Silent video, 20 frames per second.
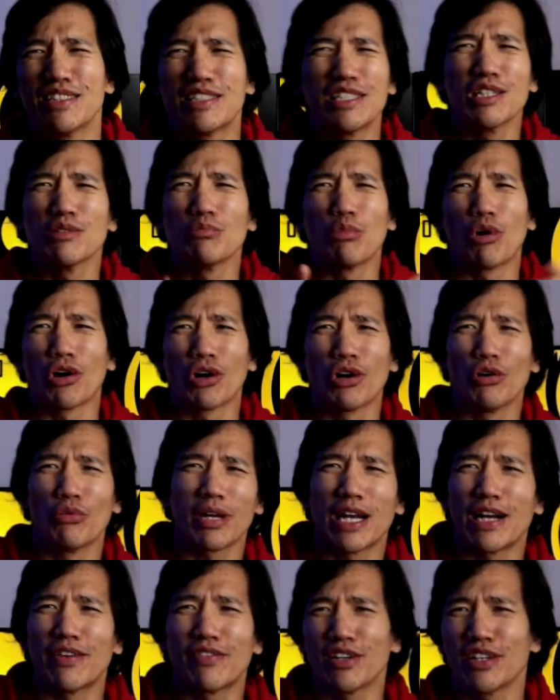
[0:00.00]
steal, borrow,
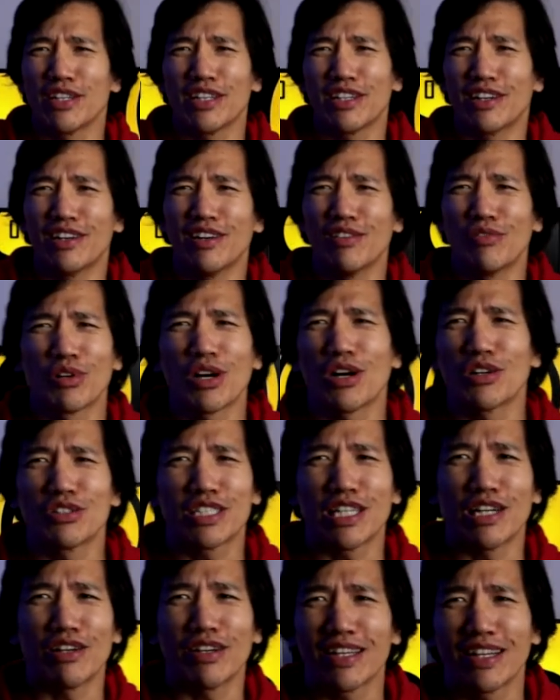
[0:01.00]
whatever, you know, we're all
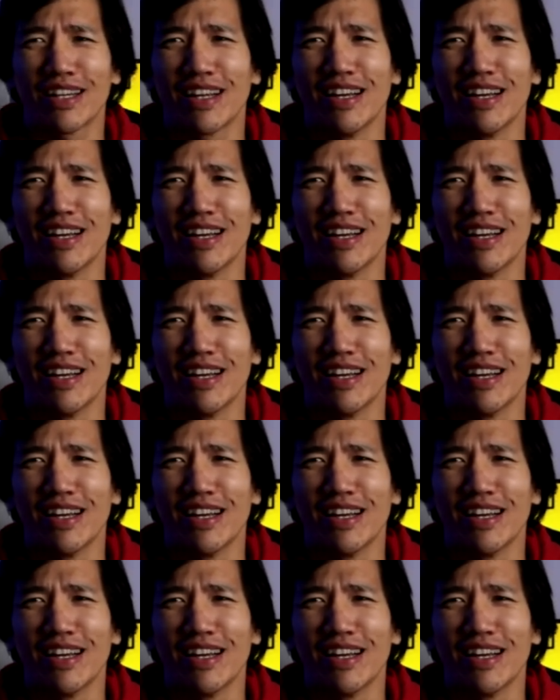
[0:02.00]
sharing.